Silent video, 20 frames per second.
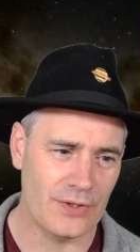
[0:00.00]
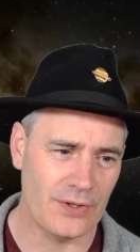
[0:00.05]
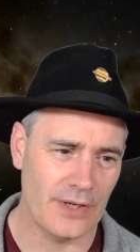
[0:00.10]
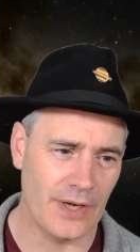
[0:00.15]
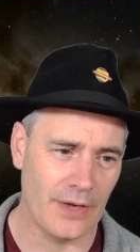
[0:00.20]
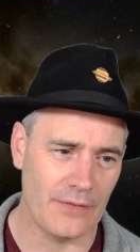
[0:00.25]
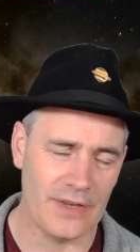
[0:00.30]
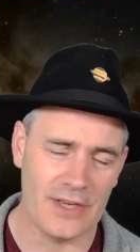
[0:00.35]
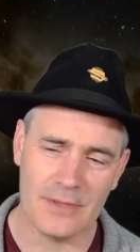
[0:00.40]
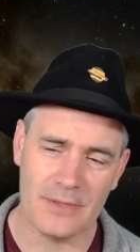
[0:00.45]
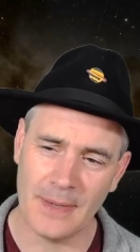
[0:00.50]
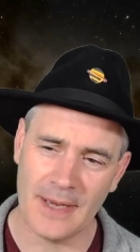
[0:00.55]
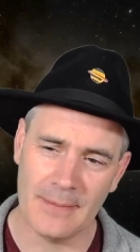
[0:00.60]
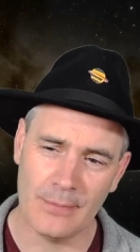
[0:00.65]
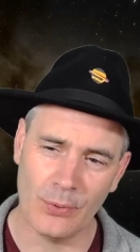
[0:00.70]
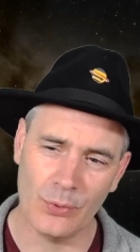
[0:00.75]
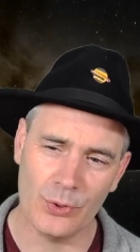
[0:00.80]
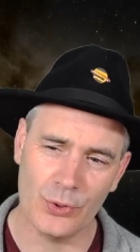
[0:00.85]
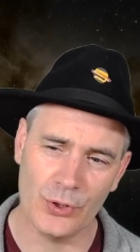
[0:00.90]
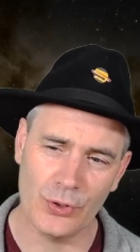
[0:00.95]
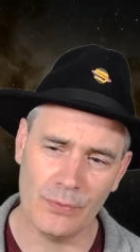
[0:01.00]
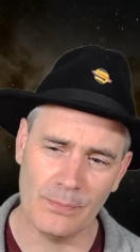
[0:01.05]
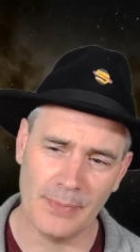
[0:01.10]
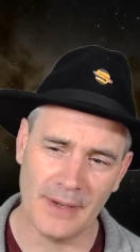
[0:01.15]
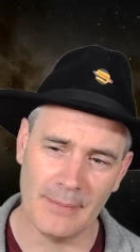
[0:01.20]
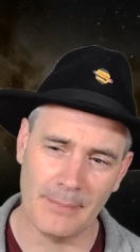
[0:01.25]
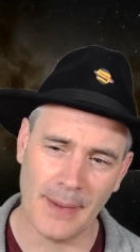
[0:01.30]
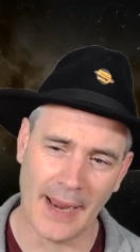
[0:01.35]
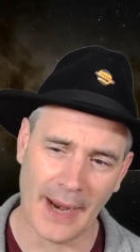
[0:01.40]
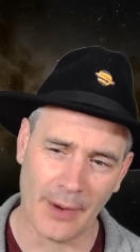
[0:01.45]
These people should
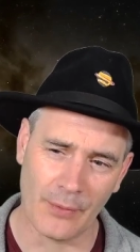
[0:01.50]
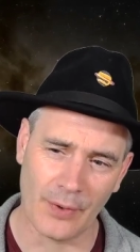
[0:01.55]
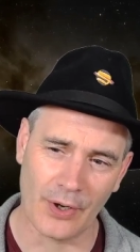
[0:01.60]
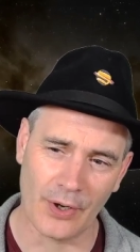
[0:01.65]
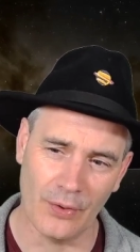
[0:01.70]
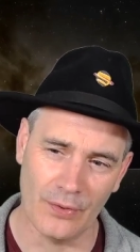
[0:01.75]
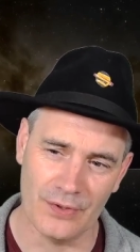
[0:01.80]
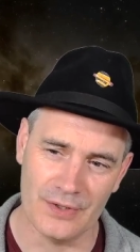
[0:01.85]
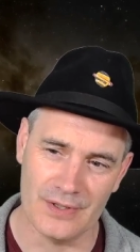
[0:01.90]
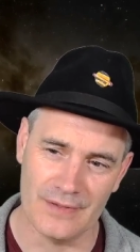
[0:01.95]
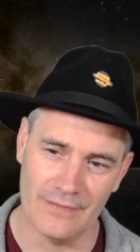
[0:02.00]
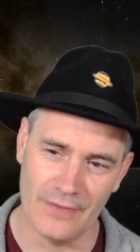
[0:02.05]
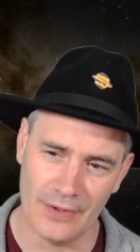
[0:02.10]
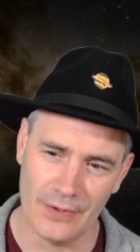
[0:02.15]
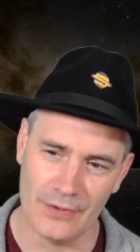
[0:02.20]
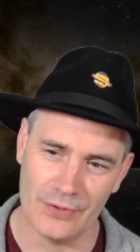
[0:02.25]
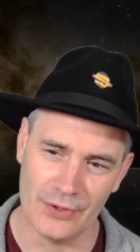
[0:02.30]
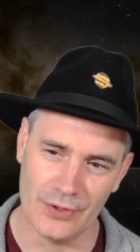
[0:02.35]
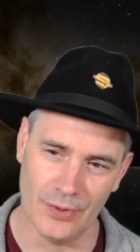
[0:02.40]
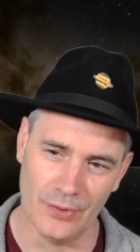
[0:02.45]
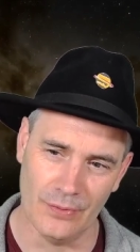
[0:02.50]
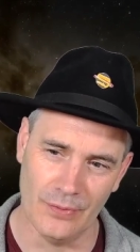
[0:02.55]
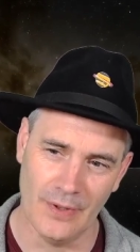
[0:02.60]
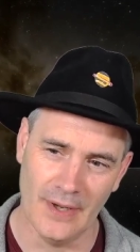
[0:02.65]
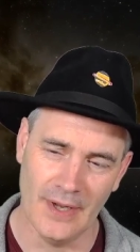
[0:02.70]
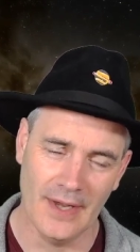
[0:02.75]
be paragons of virtue.